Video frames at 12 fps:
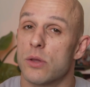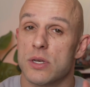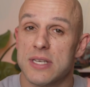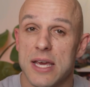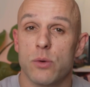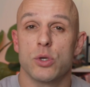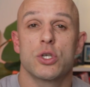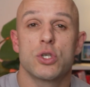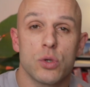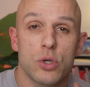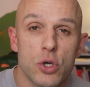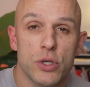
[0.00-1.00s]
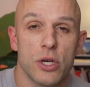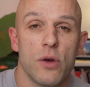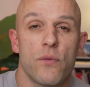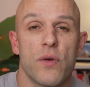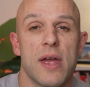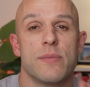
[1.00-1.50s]
The deal was still good
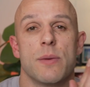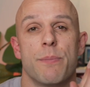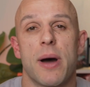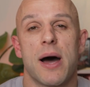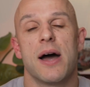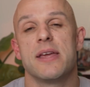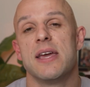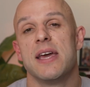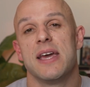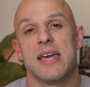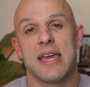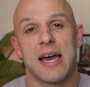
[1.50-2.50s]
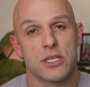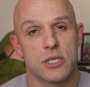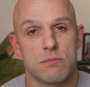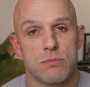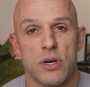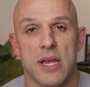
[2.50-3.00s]
enough for him to buy. He had
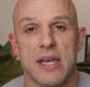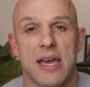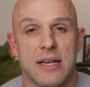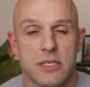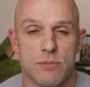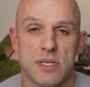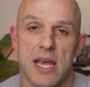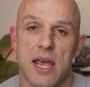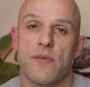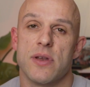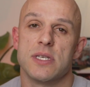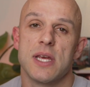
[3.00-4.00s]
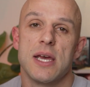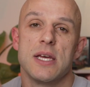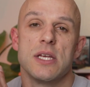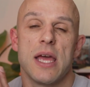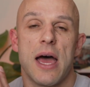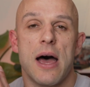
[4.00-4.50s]
some money, he had some savings,
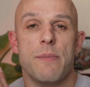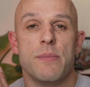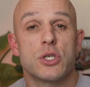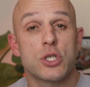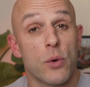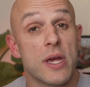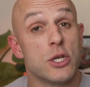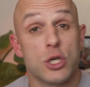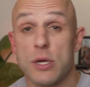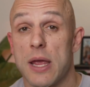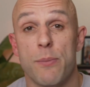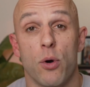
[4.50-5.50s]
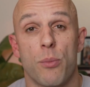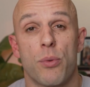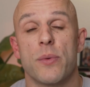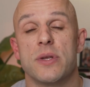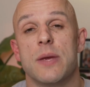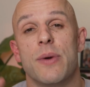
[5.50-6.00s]
so he bought the
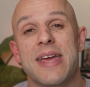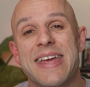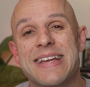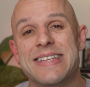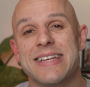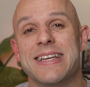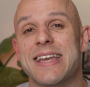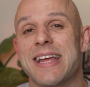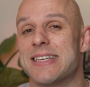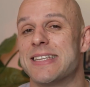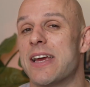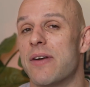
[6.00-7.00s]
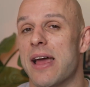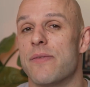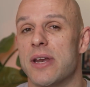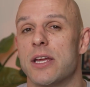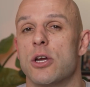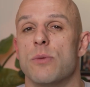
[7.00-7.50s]
property, but he didn't necessarily have
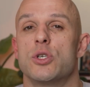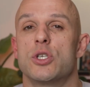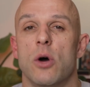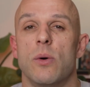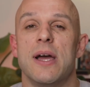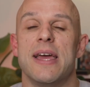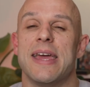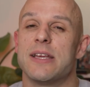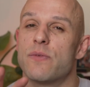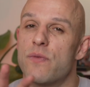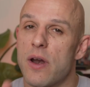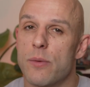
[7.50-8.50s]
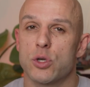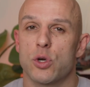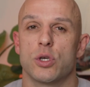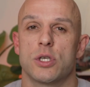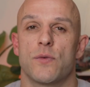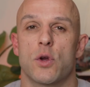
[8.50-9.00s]
an income. So it's very much
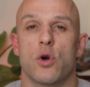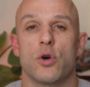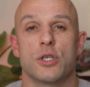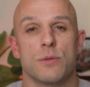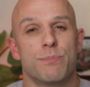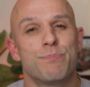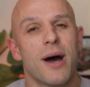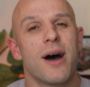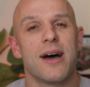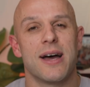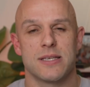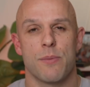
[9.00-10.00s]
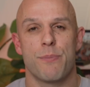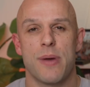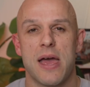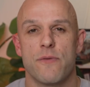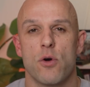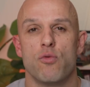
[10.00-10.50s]
horses for courses, but as a
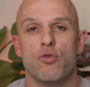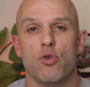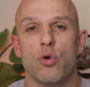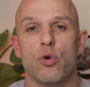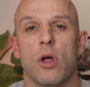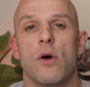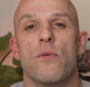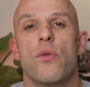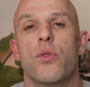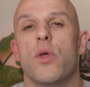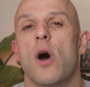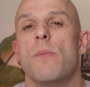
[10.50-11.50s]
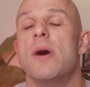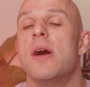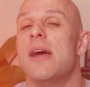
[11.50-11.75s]
bit of a rule of thumb,